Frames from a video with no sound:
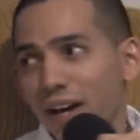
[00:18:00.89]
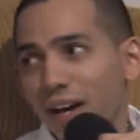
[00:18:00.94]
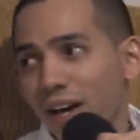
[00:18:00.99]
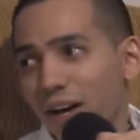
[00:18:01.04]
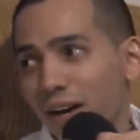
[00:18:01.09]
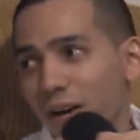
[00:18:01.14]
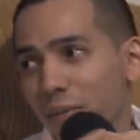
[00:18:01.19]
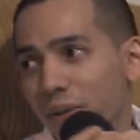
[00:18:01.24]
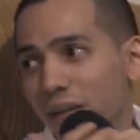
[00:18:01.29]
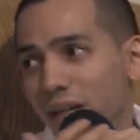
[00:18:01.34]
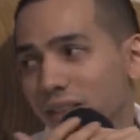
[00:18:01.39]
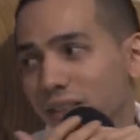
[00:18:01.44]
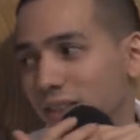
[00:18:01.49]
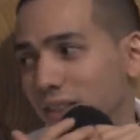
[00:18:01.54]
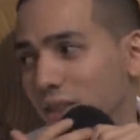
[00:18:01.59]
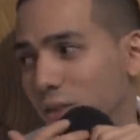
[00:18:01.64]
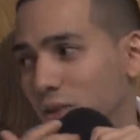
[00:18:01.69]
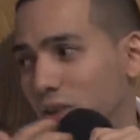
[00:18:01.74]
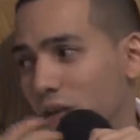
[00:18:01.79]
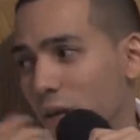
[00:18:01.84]
Um, in
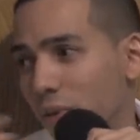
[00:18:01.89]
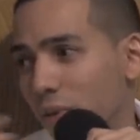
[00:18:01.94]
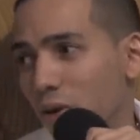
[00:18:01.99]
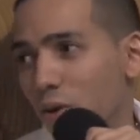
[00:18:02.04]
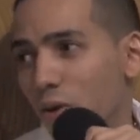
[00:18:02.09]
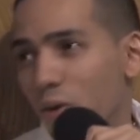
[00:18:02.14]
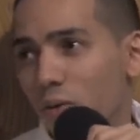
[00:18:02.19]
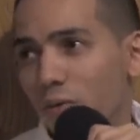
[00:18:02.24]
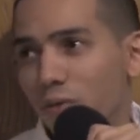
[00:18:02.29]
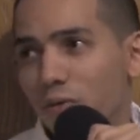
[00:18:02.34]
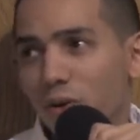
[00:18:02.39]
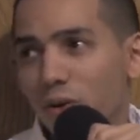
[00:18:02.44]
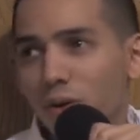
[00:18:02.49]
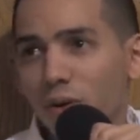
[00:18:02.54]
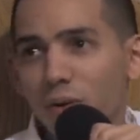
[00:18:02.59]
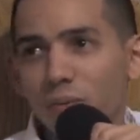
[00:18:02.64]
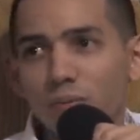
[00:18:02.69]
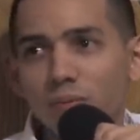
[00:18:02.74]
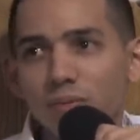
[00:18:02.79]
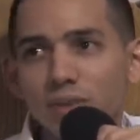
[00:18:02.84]
essence, was coming home
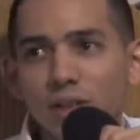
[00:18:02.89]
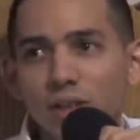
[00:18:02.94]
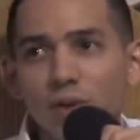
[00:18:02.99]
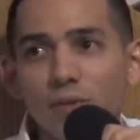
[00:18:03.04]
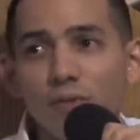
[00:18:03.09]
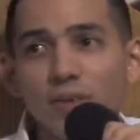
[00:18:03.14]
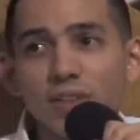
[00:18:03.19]
from you know